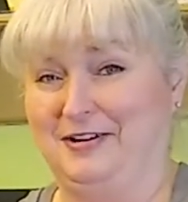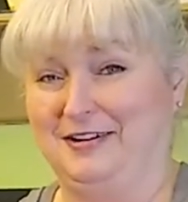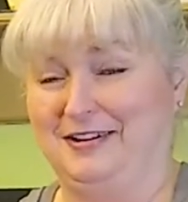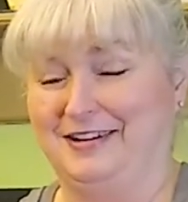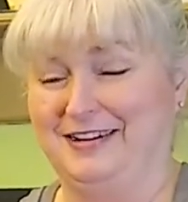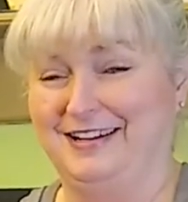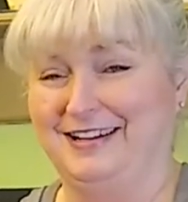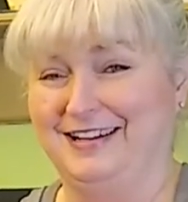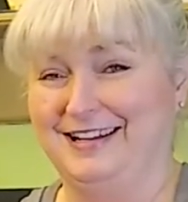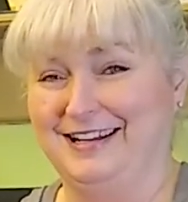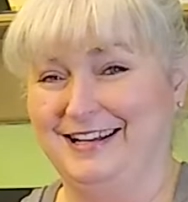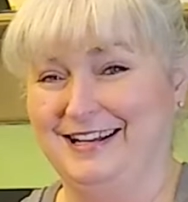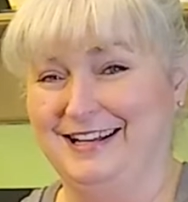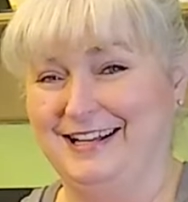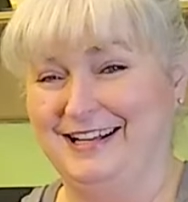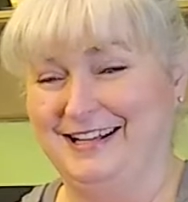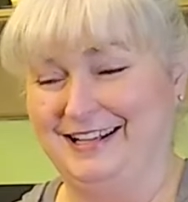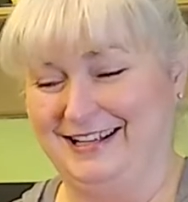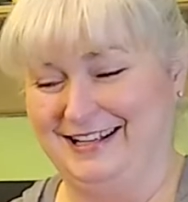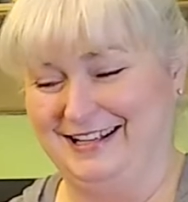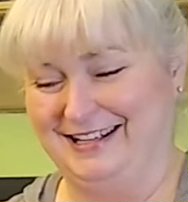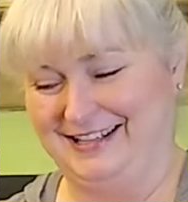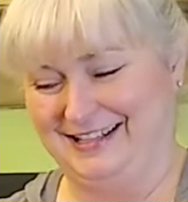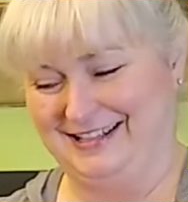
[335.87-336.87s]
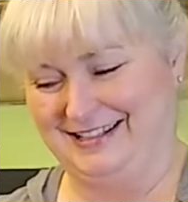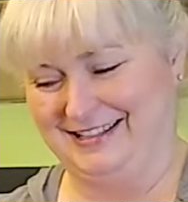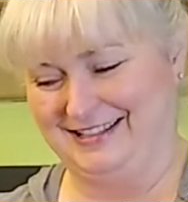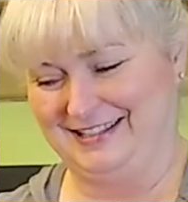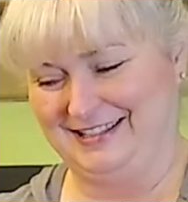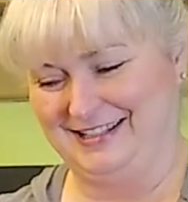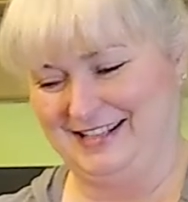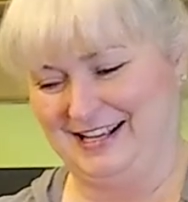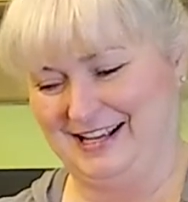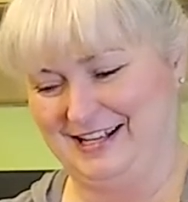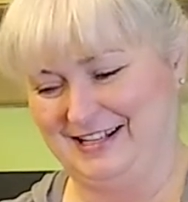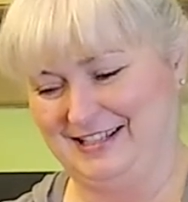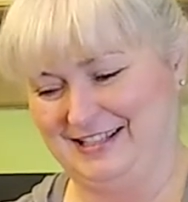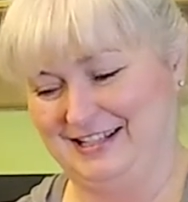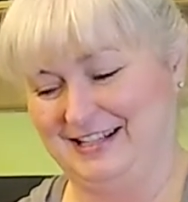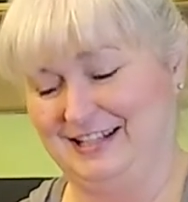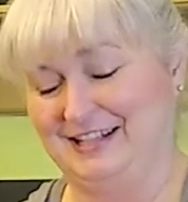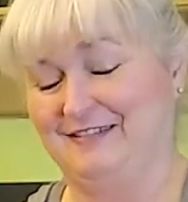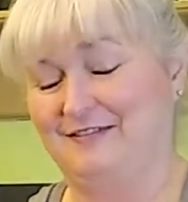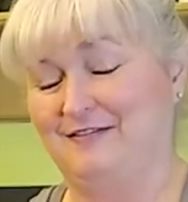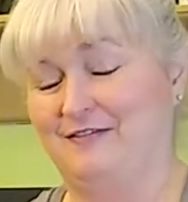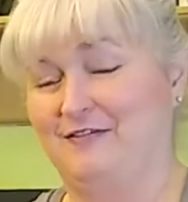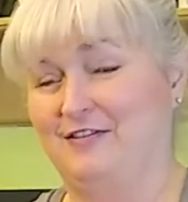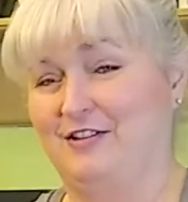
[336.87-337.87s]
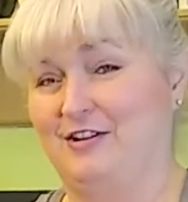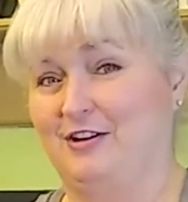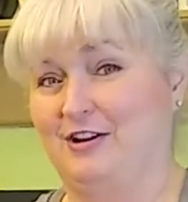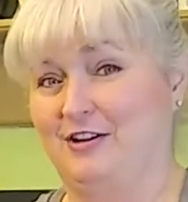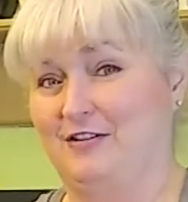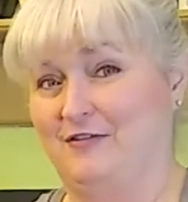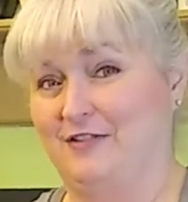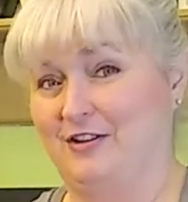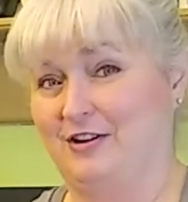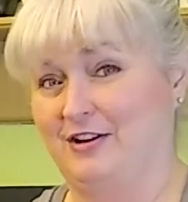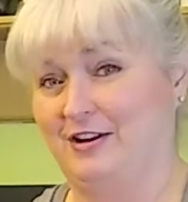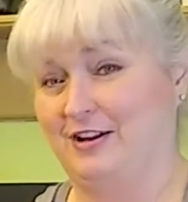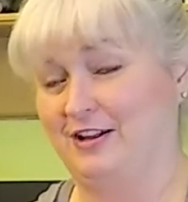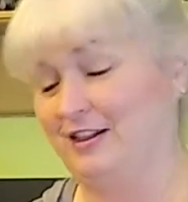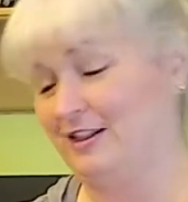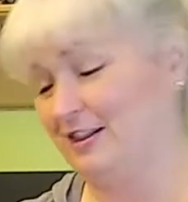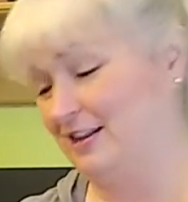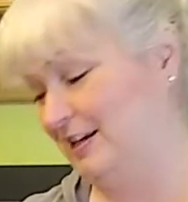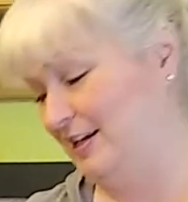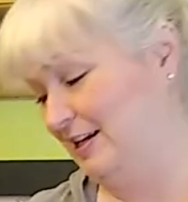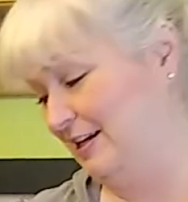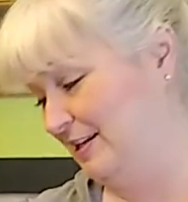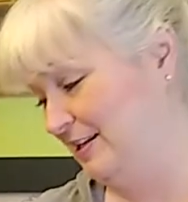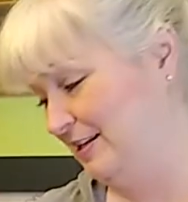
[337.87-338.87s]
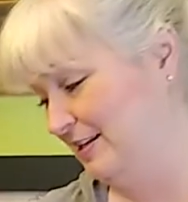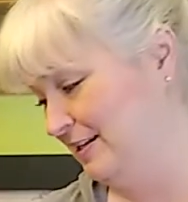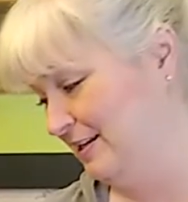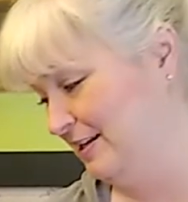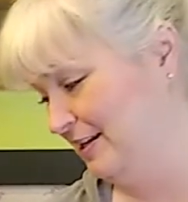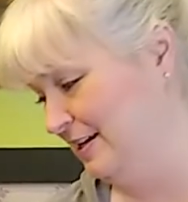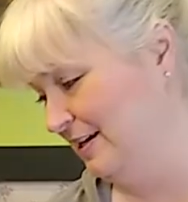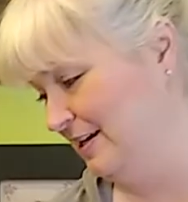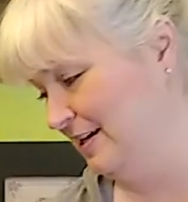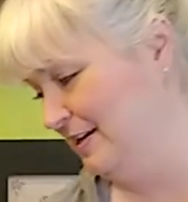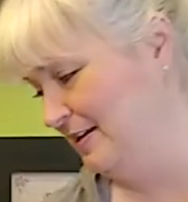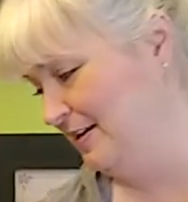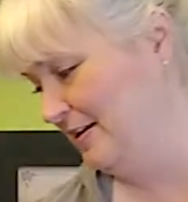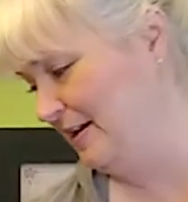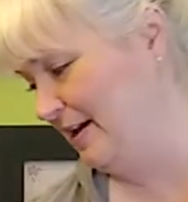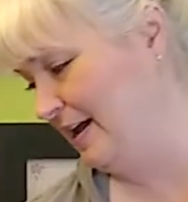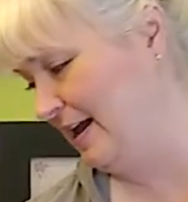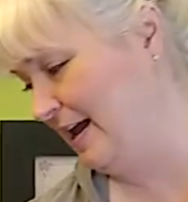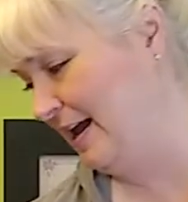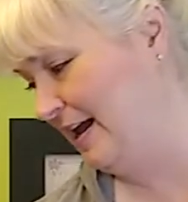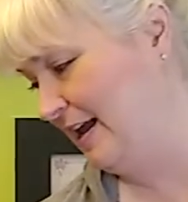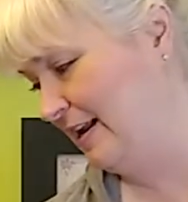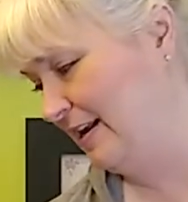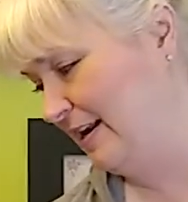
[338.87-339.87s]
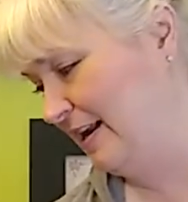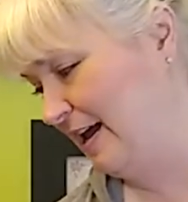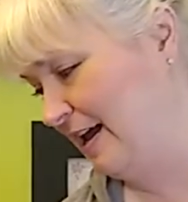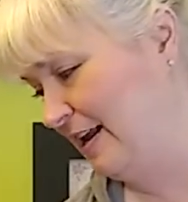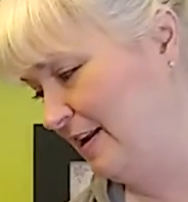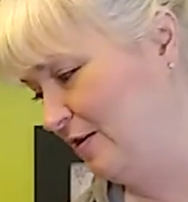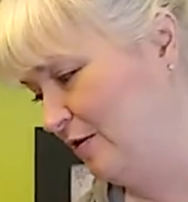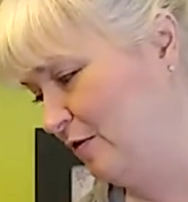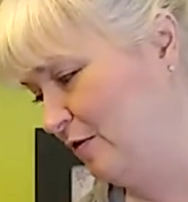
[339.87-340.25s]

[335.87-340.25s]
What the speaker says: It's nice and very, very clean. And I